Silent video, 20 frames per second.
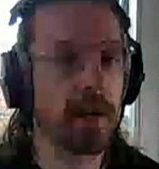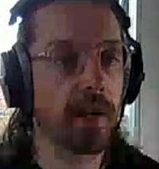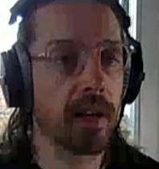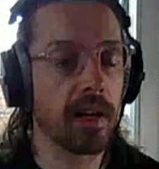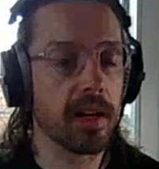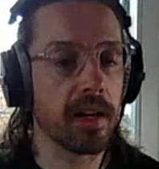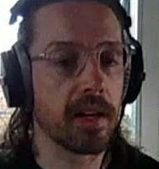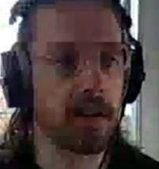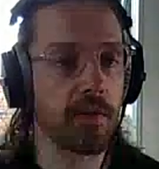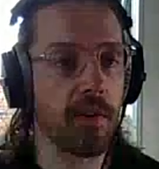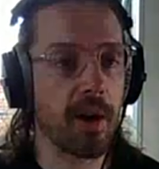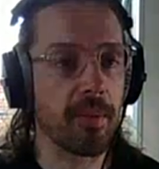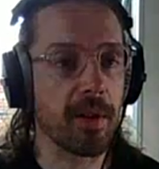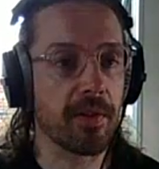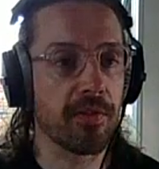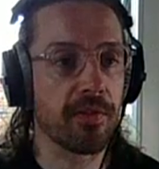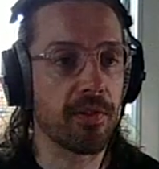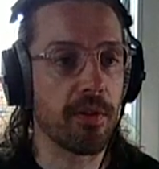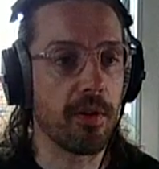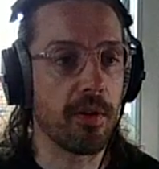grab it
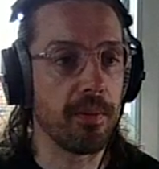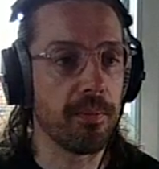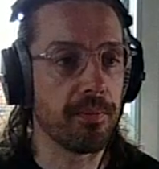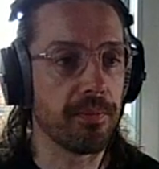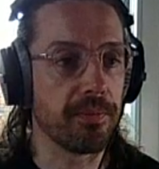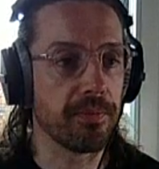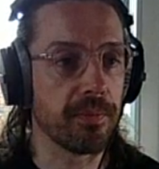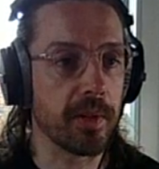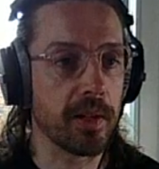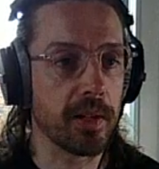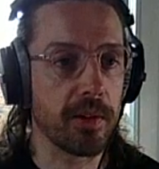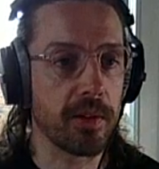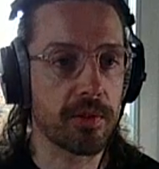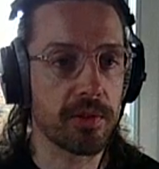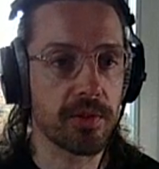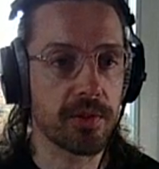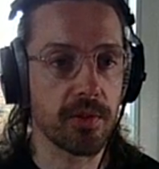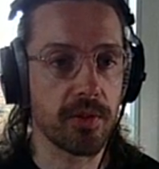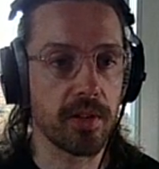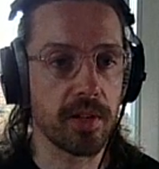from local
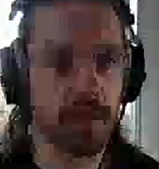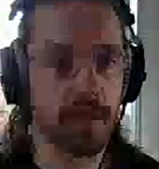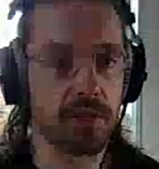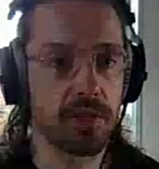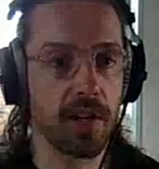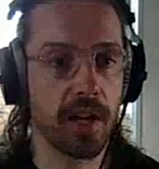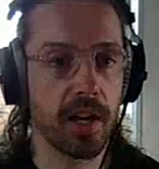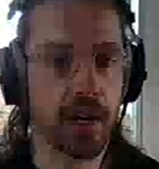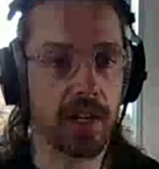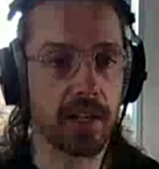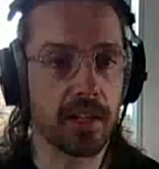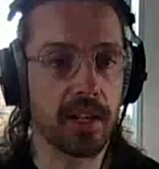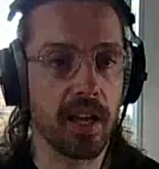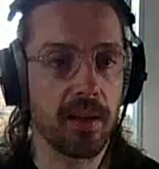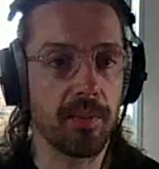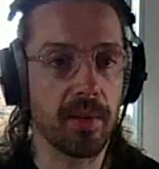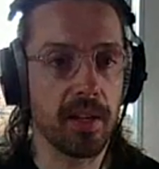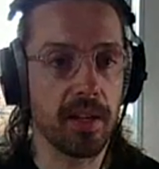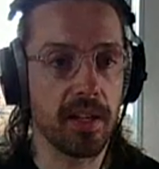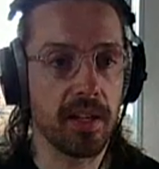storage and get
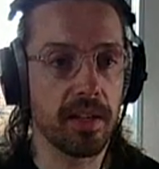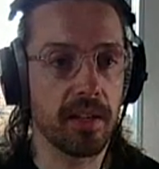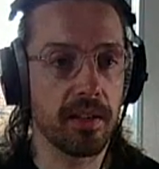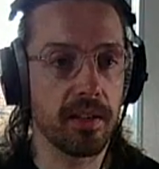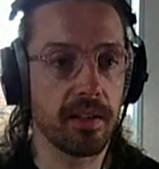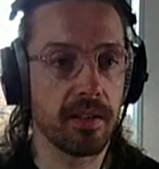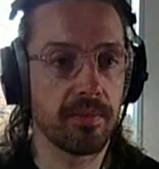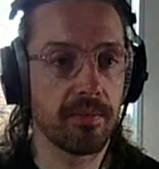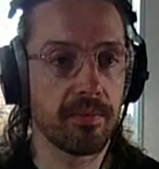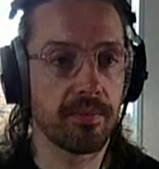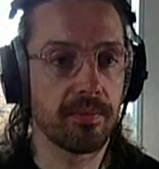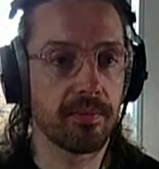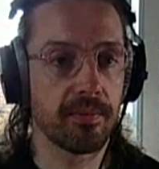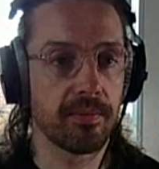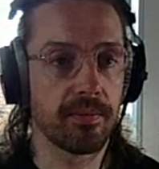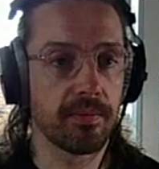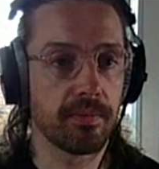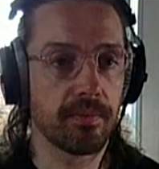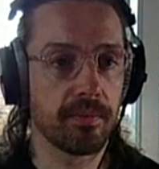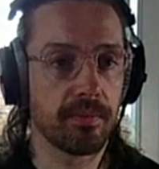me
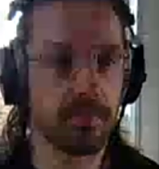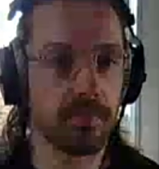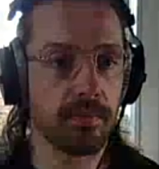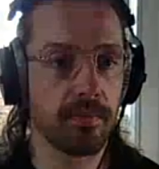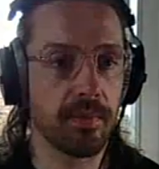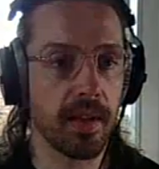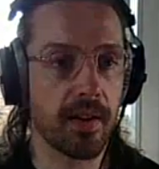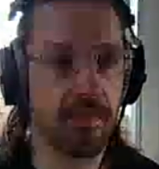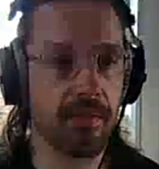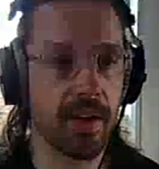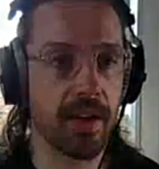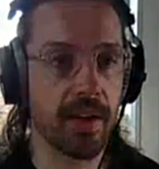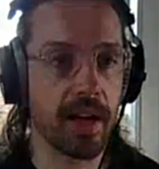that value.